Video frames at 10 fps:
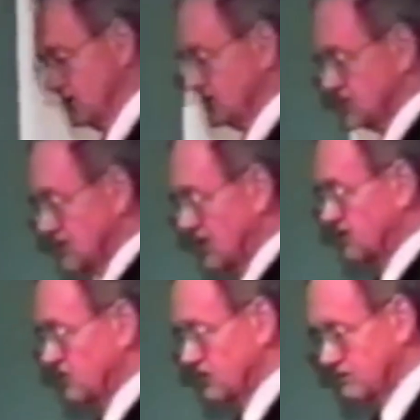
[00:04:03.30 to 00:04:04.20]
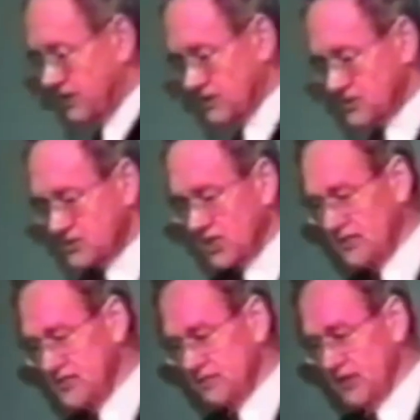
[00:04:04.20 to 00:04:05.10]
an interesting thing if you're into
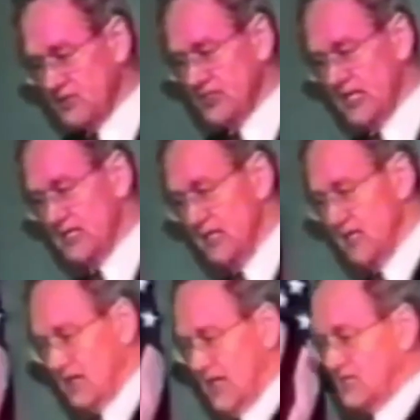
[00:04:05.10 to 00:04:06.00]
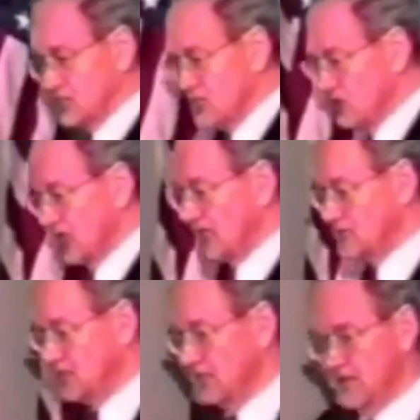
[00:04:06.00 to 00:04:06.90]
parasitology. A parasite has two
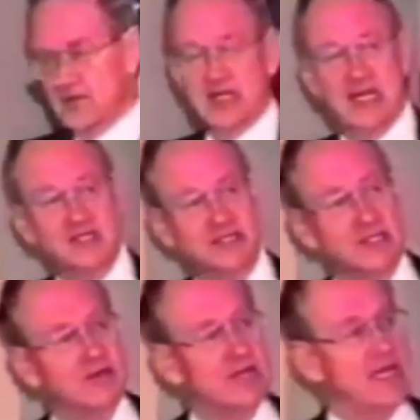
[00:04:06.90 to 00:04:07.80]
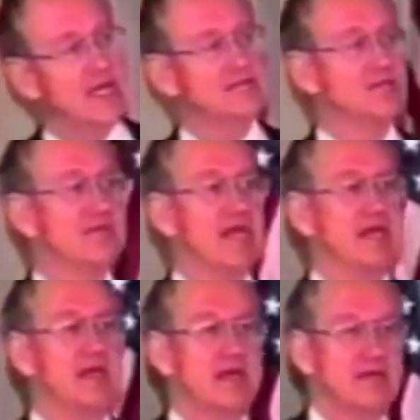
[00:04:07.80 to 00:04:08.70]
things that he has to do. He has to
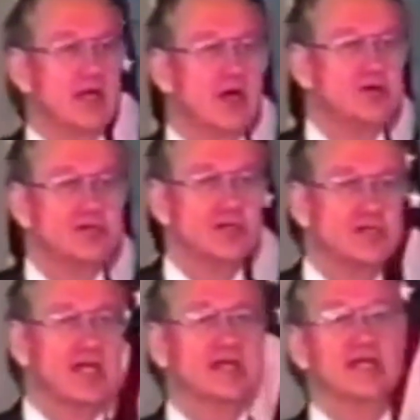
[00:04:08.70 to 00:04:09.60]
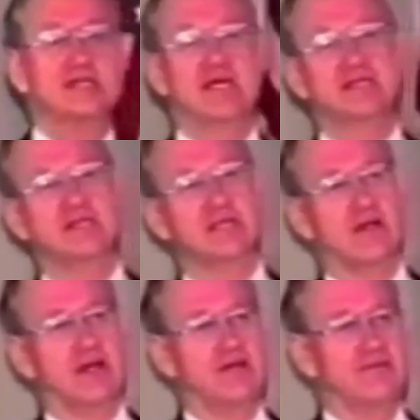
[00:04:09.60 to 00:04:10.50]
make the host think that he's
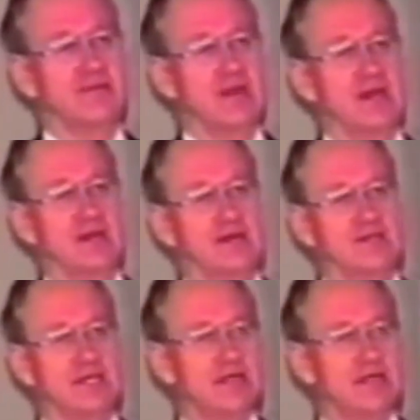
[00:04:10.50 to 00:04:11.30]
necessary, you